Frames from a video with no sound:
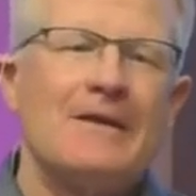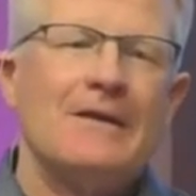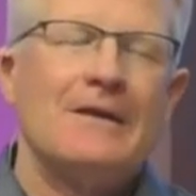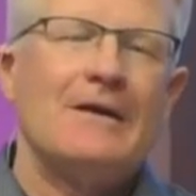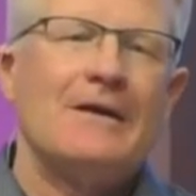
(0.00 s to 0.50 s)

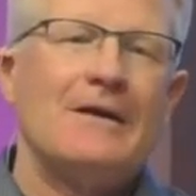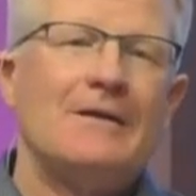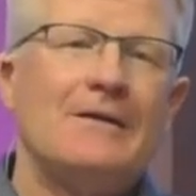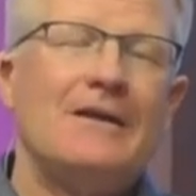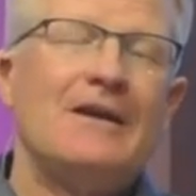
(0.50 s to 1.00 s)

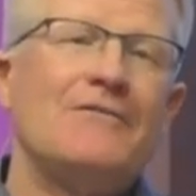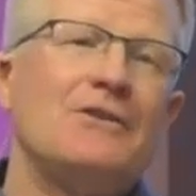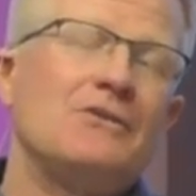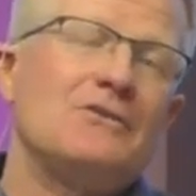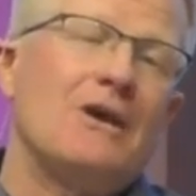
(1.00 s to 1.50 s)

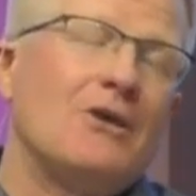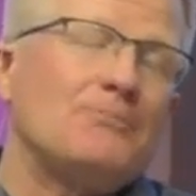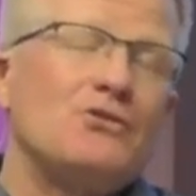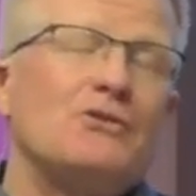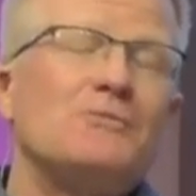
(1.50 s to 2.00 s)

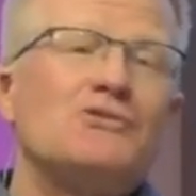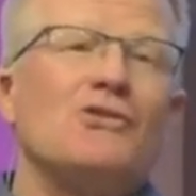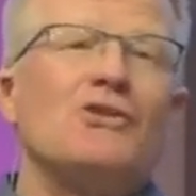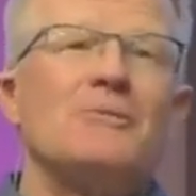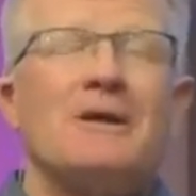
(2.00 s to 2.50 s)
helped you
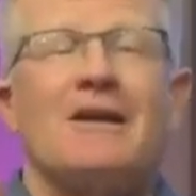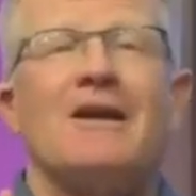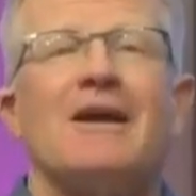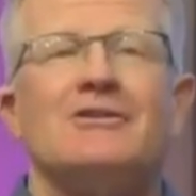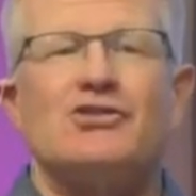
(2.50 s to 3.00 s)
absorb a
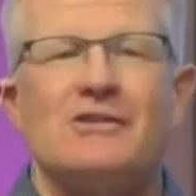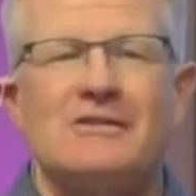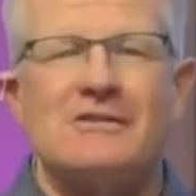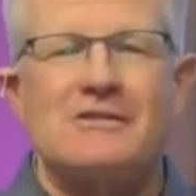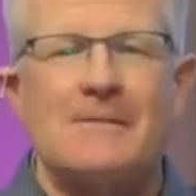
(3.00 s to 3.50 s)

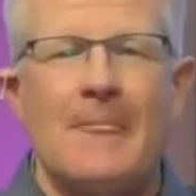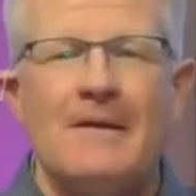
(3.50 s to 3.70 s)
conscience